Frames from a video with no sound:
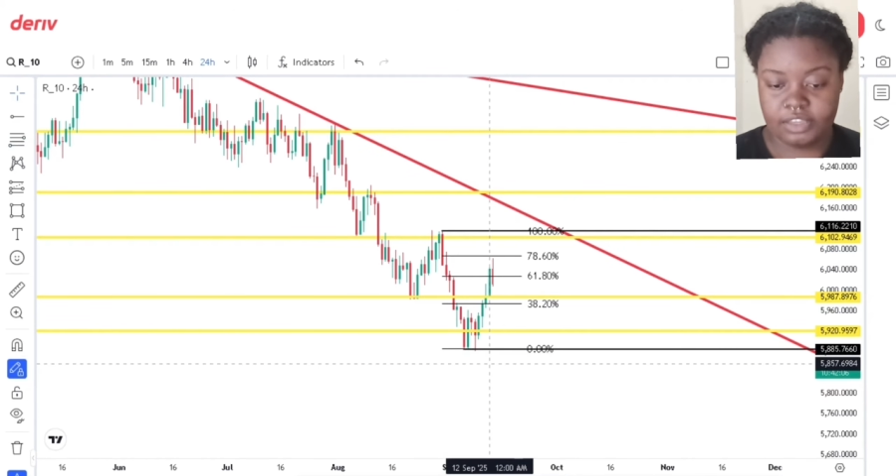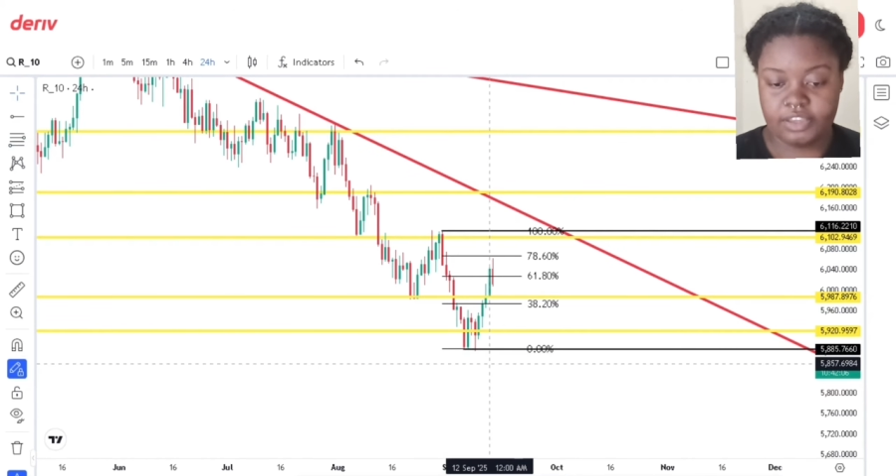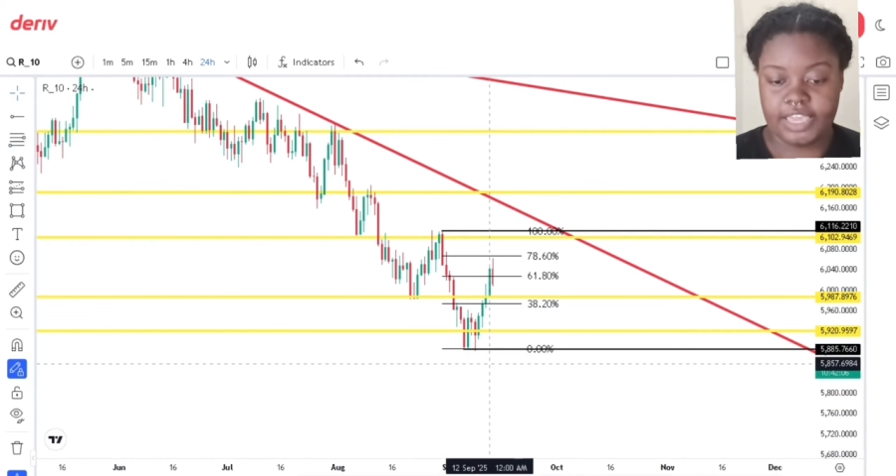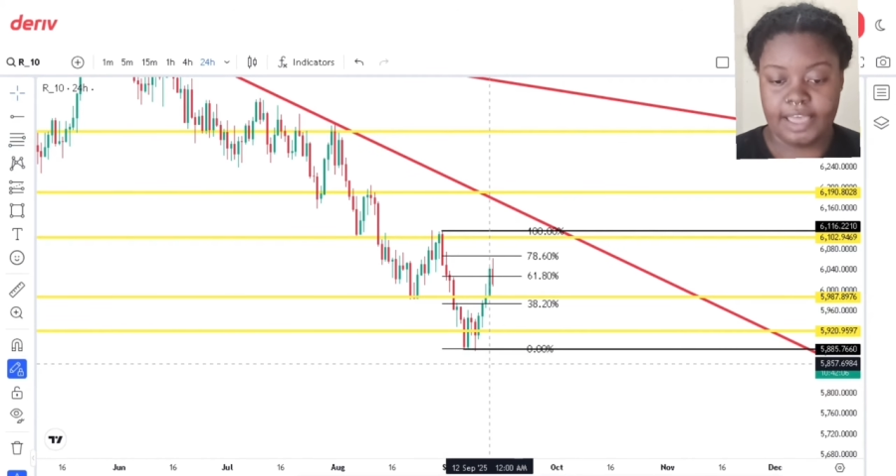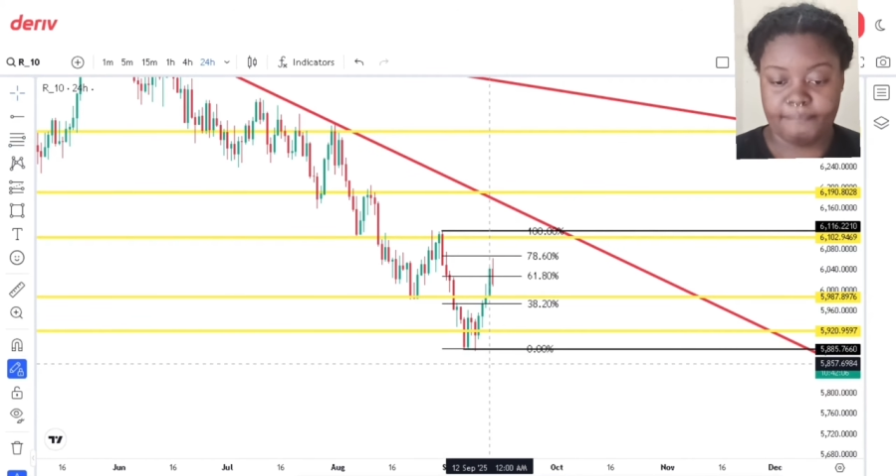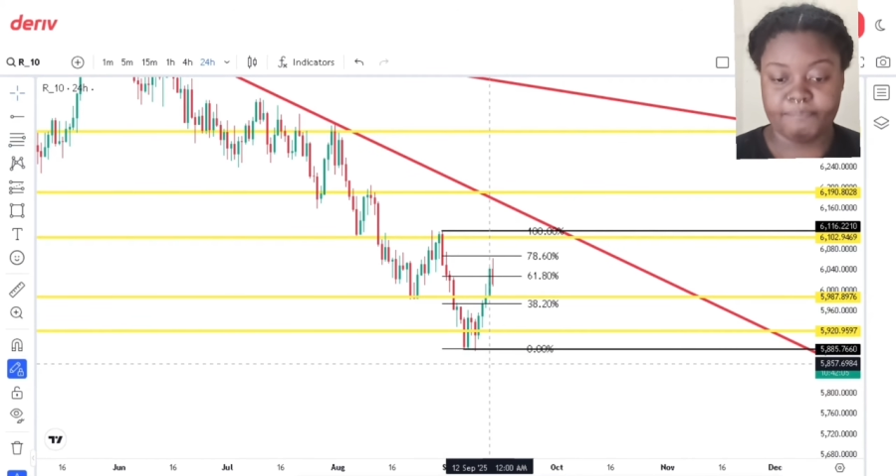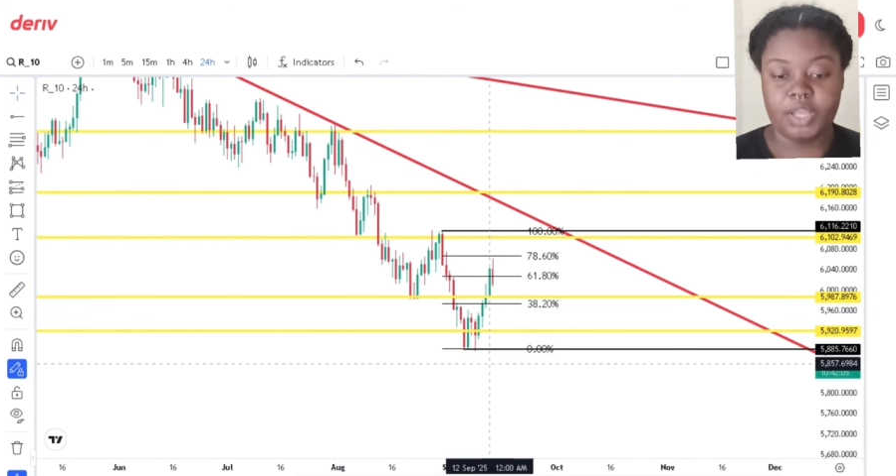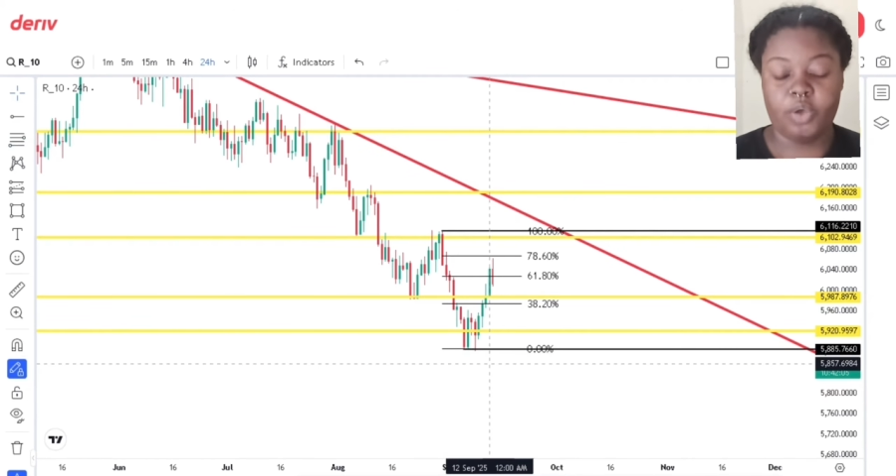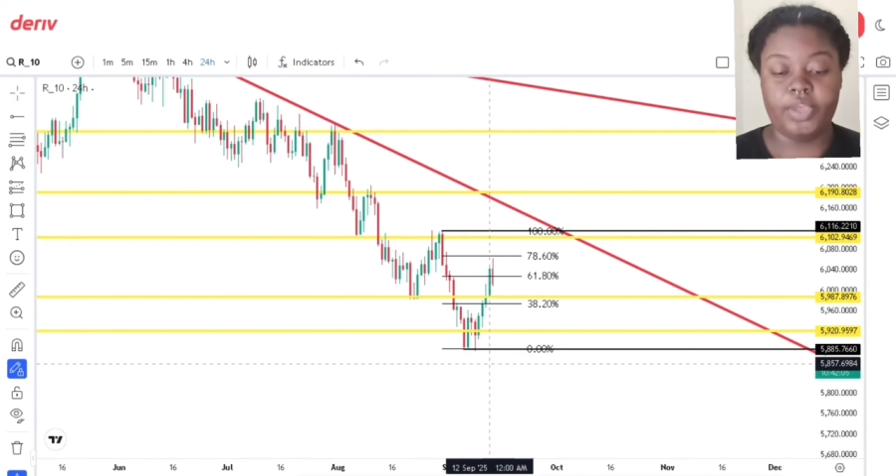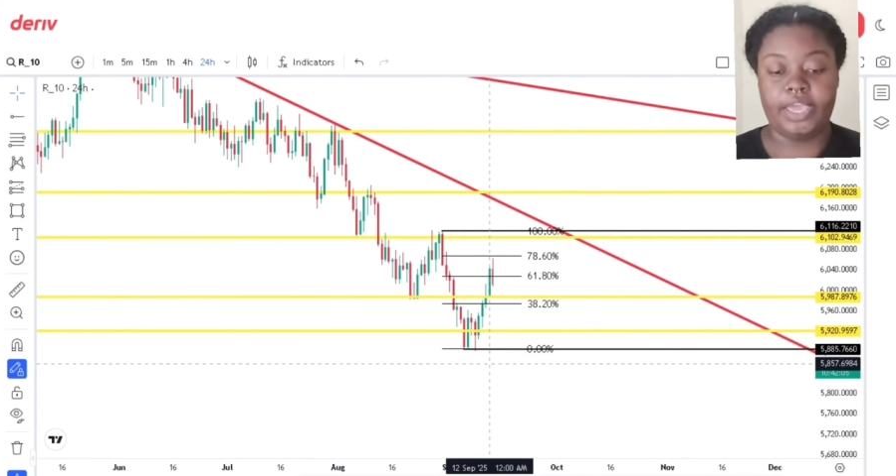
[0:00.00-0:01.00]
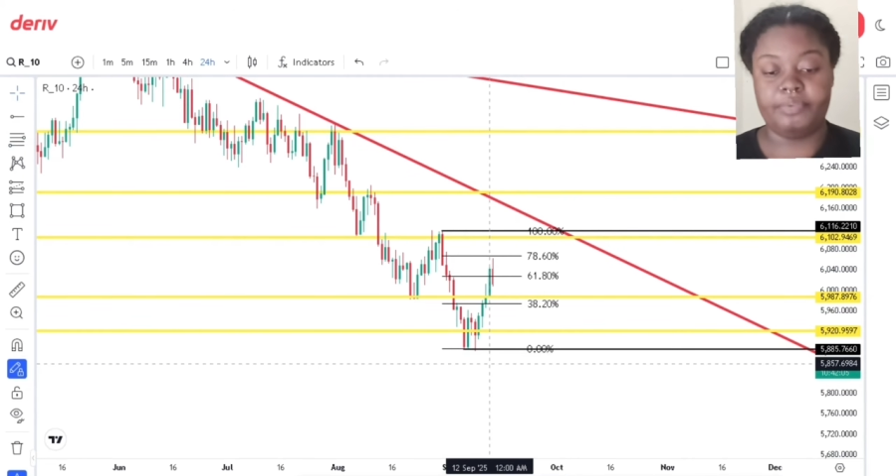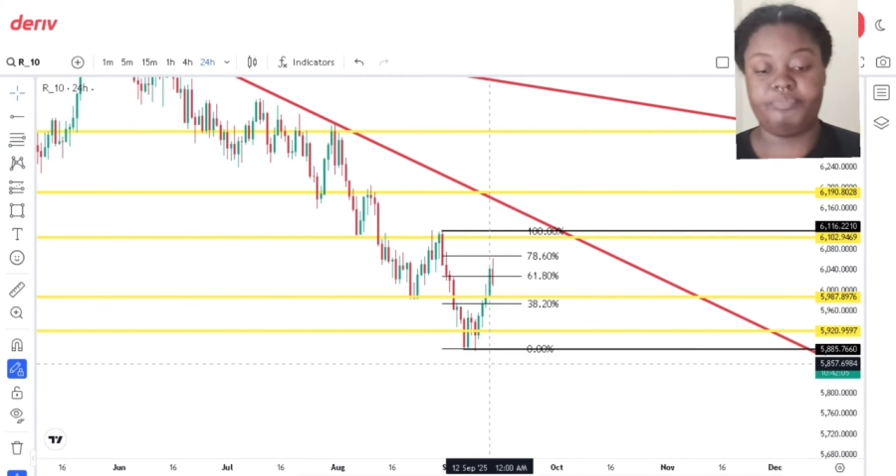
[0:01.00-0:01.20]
yeah, okay.